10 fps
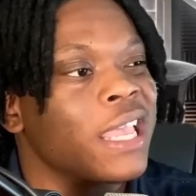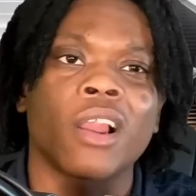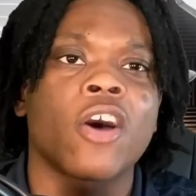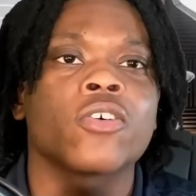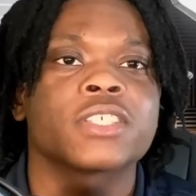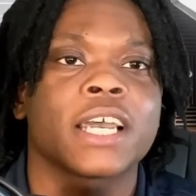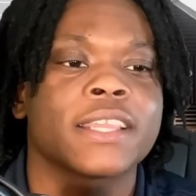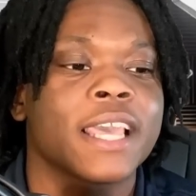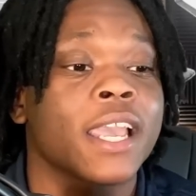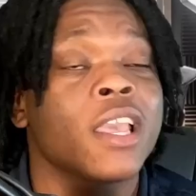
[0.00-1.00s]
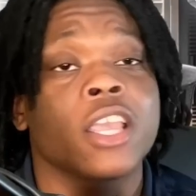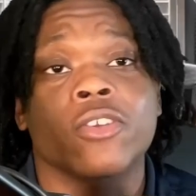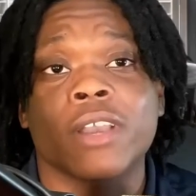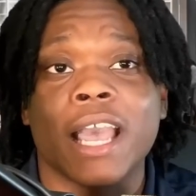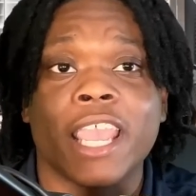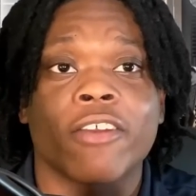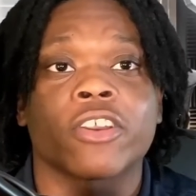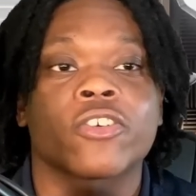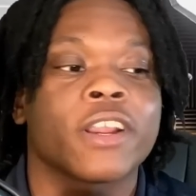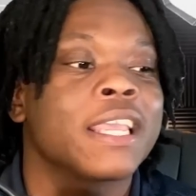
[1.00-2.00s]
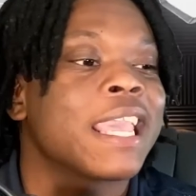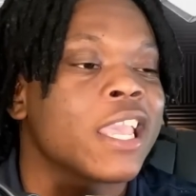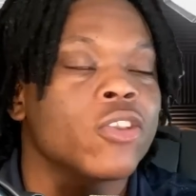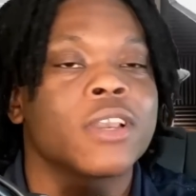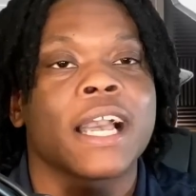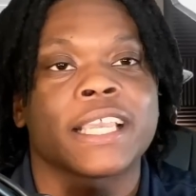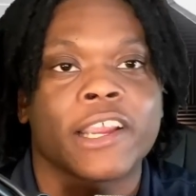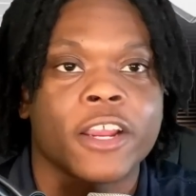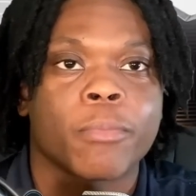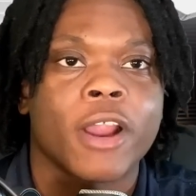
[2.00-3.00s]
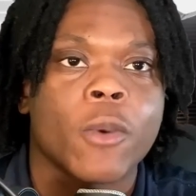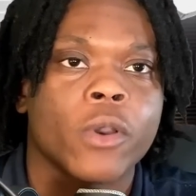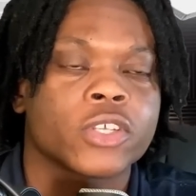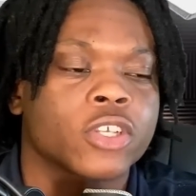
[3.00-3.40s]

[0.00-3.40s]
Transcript: Alongside that, you got Eric Gray and you got Gary Brightwell.